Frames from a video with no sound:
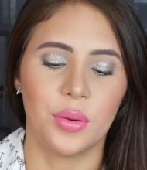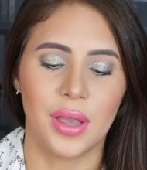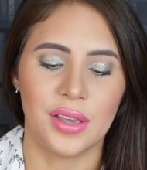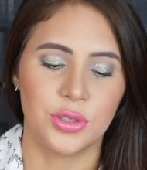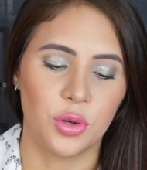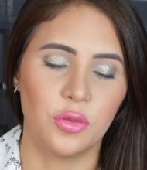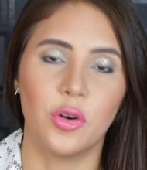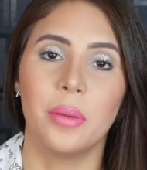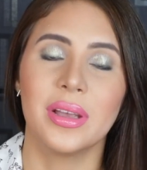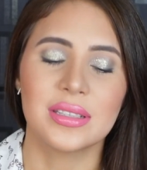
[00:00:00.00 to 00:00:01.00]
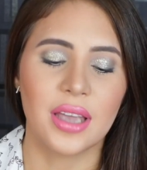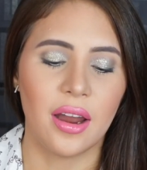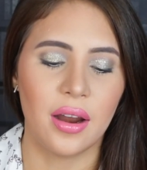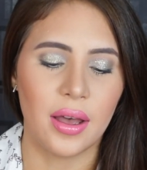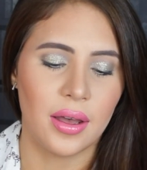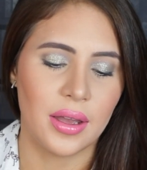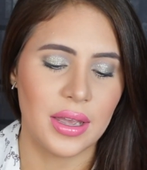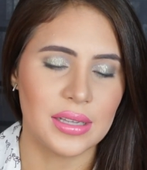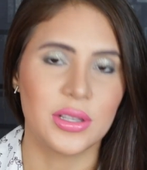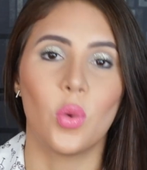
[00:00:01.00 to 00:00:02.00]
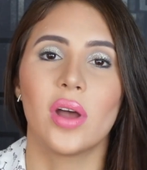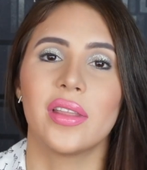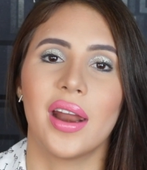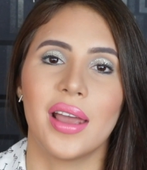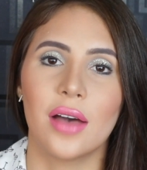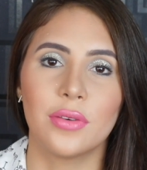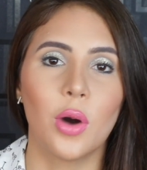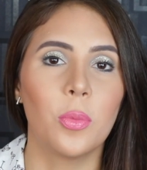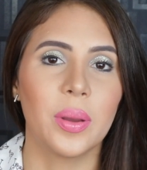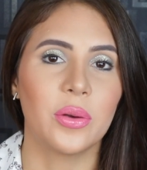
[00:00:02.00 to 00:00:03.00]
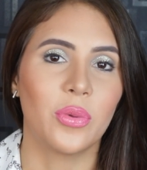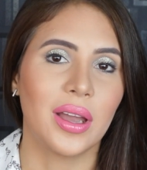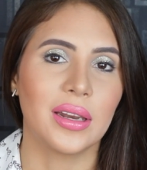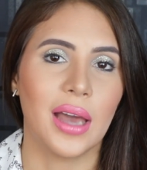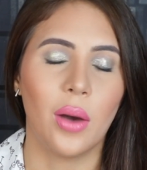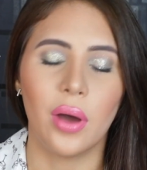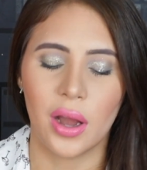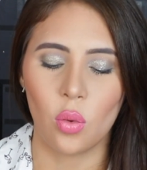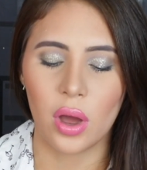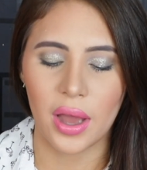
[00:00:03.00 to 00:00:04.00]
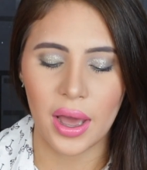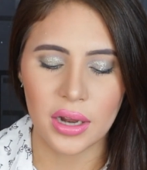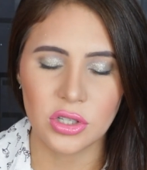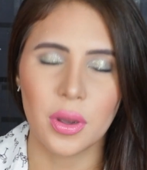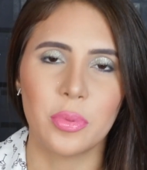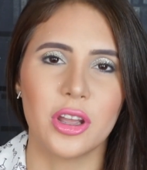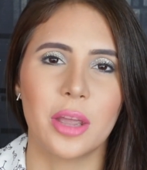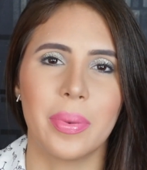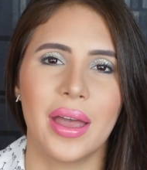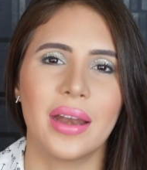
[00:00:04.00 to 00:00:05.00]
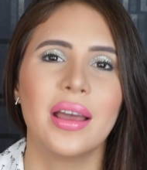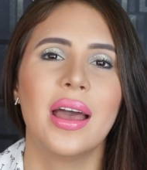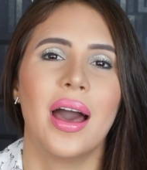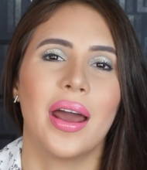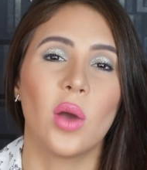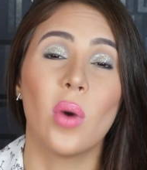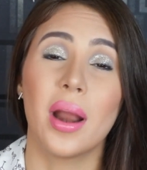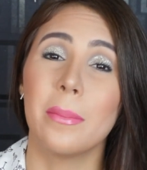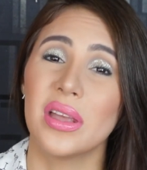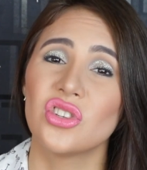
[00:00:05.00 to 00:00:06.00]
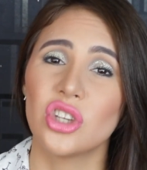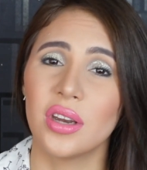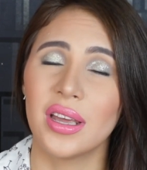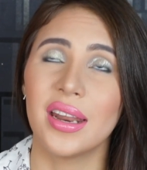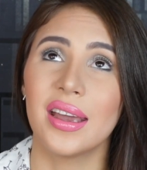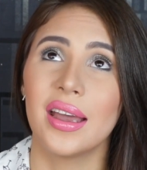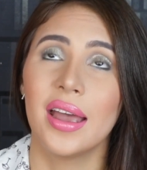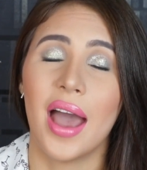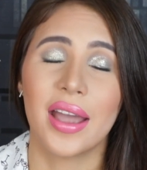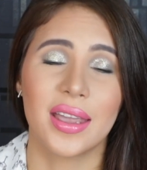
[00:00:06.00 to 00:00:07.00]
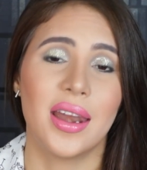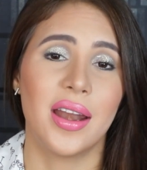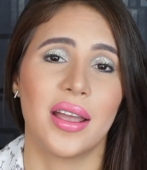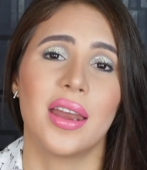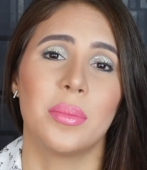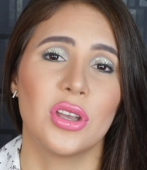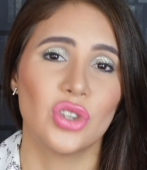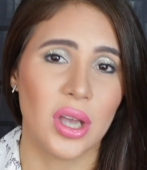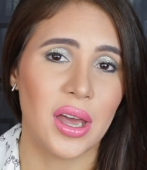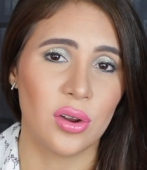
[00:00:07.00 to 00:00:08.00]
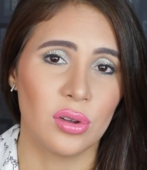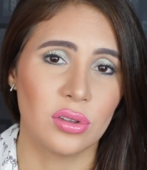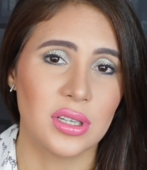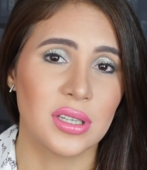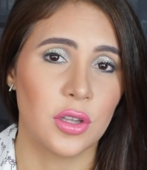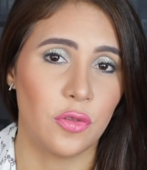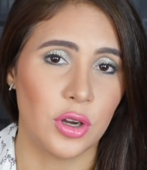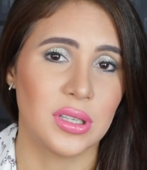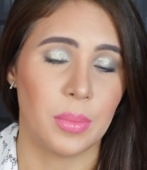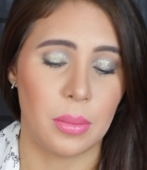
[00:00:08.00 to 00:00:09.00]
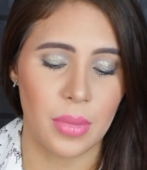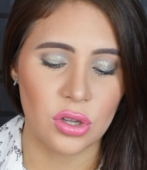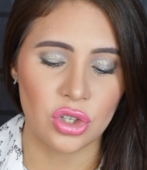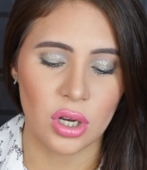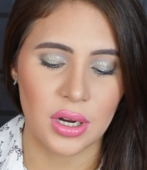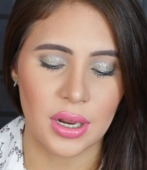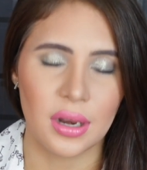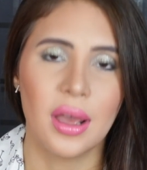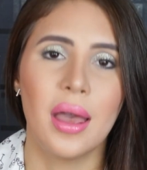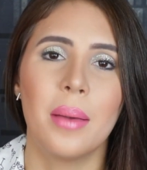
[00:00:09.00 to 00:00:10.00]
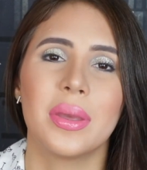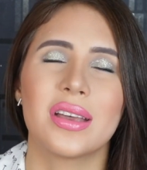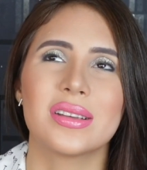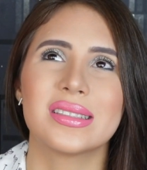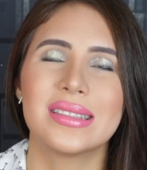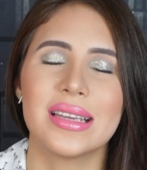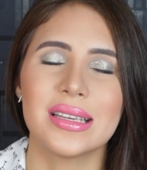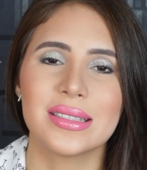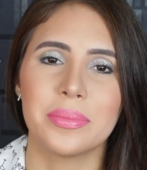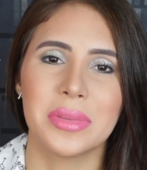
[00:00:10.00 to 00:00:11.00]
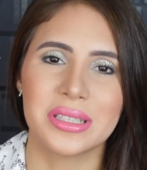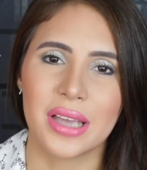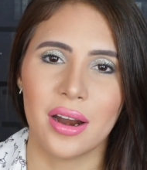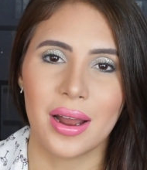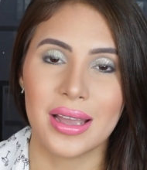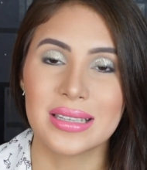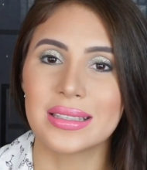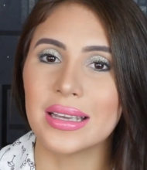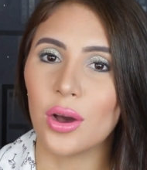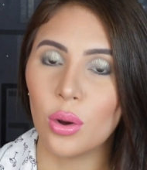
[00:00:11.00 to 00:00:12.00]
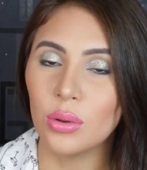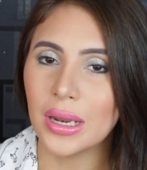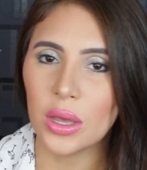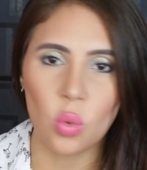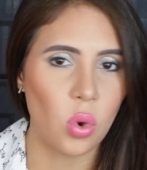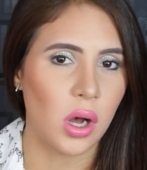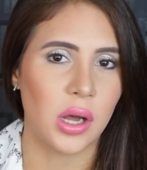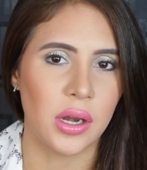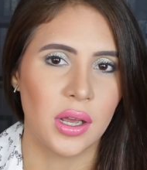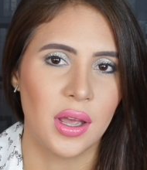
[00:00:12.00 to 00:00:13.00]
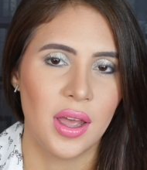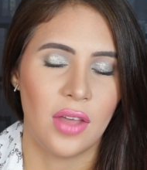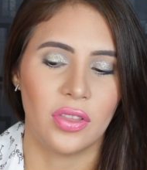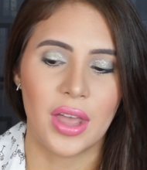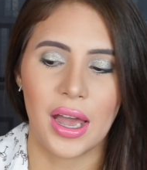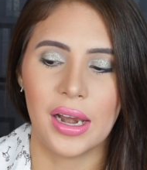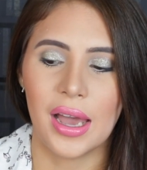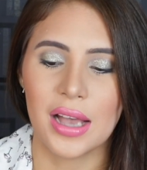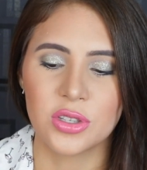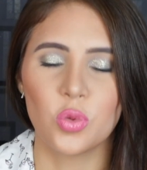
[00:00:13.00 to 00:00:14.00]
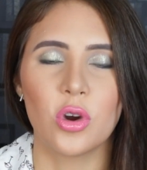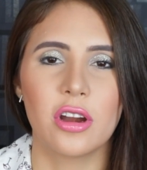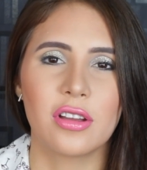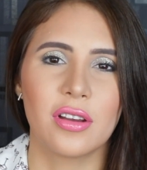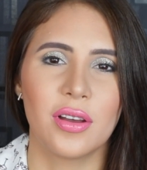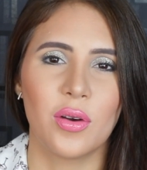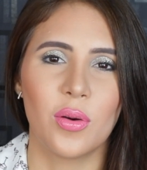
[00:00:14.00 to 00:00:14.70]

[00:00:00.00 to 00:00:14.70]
Okay, so for mascara is the one that I have open right now, and I want to add it to my project pan, and I want to mention it again and again in my channel. This is the first time I'm mentioning it because this mascara is the only one that has worked